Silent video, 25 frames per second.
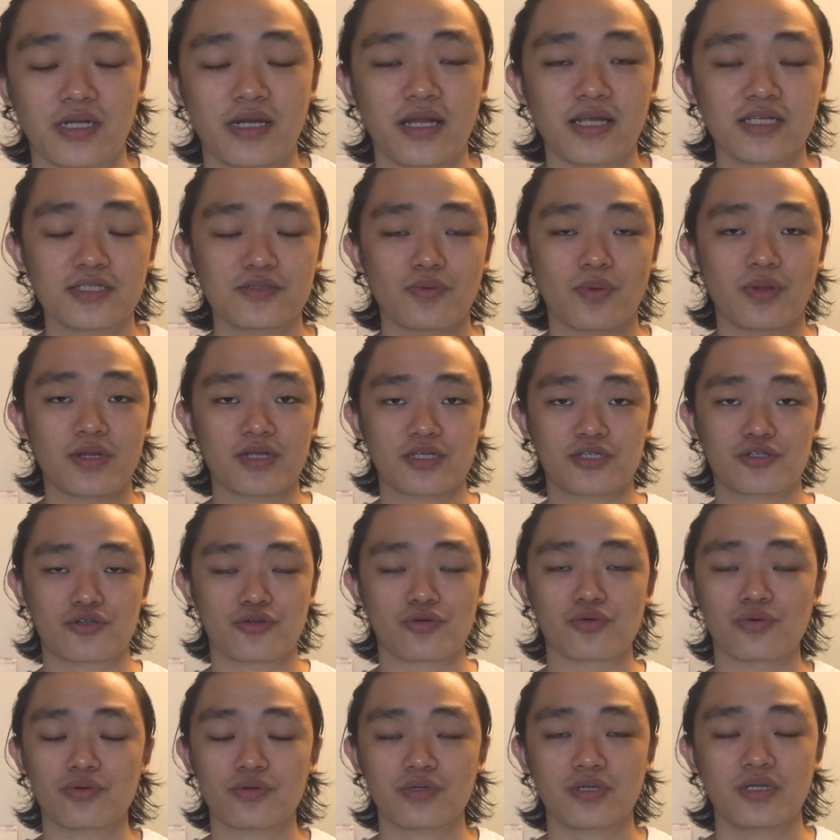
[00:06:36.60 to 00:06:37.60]
The next one is
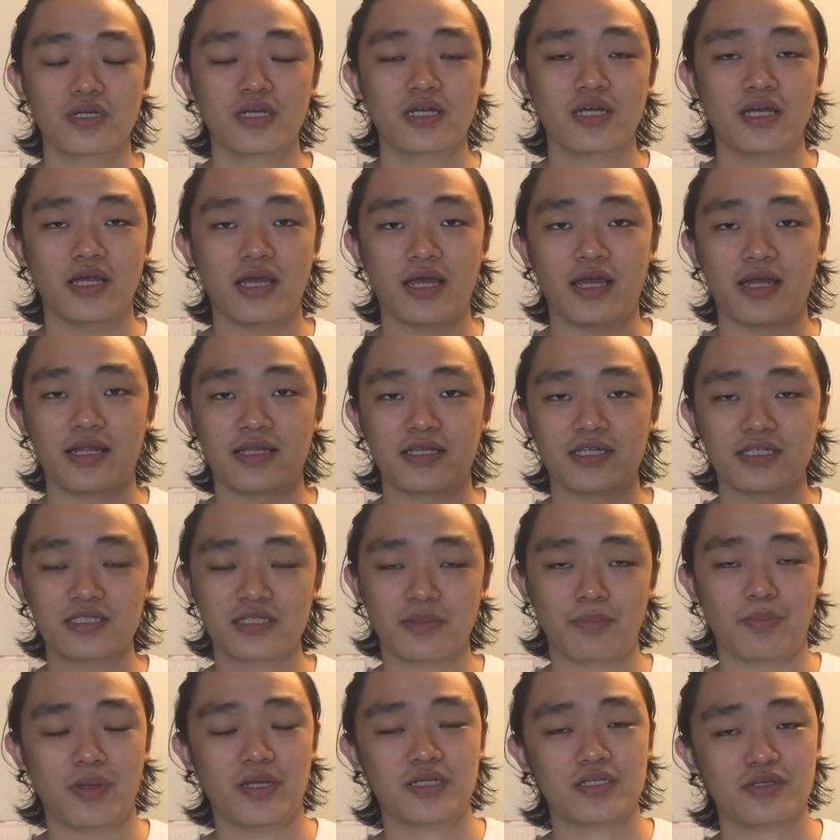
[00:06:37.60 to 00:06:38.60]
True, and it's
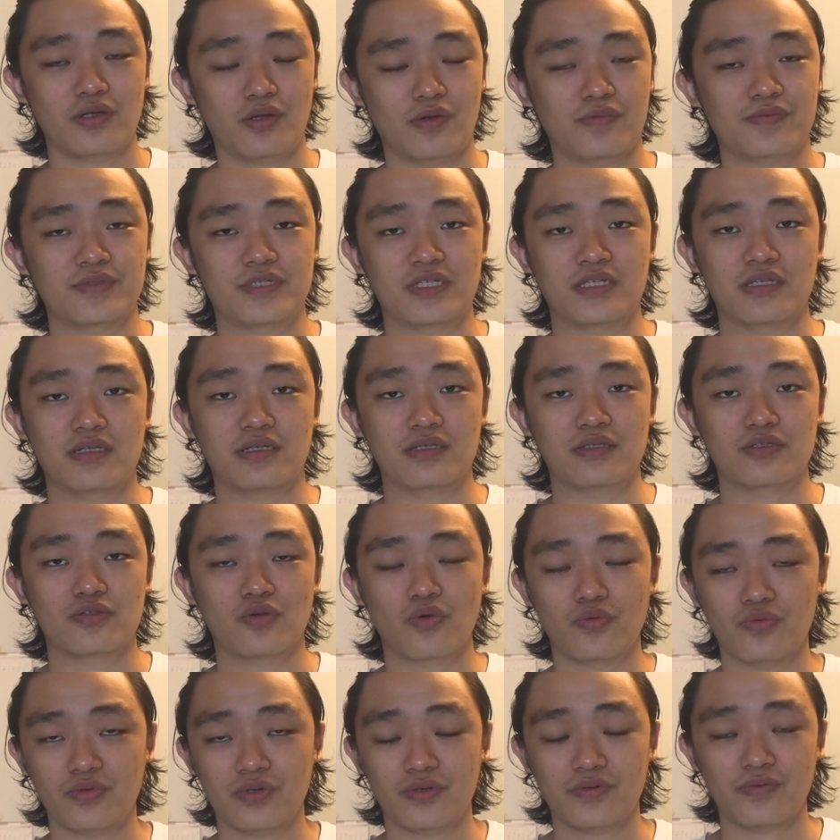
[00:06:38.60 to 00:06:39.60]
the best option
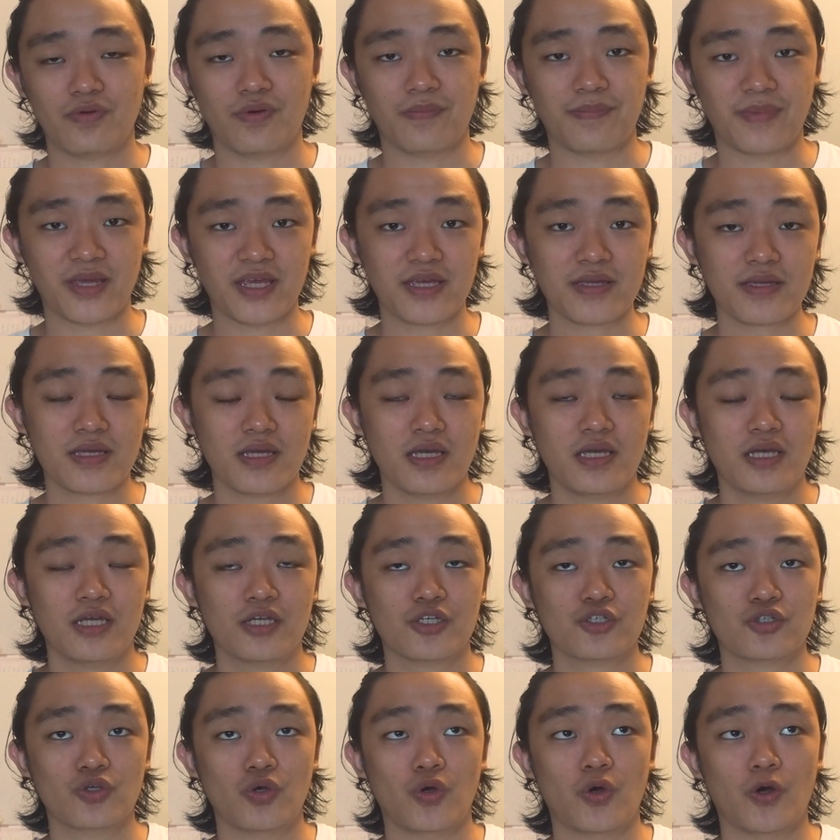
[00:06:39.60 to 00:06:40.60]
so far for me.
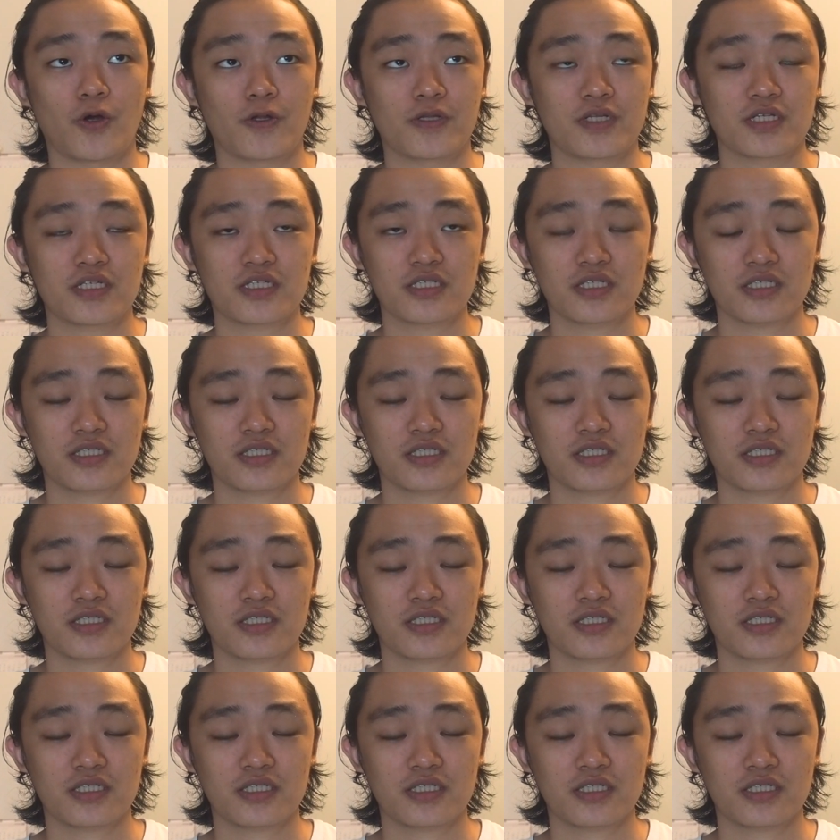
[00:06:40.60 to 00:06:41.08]
So this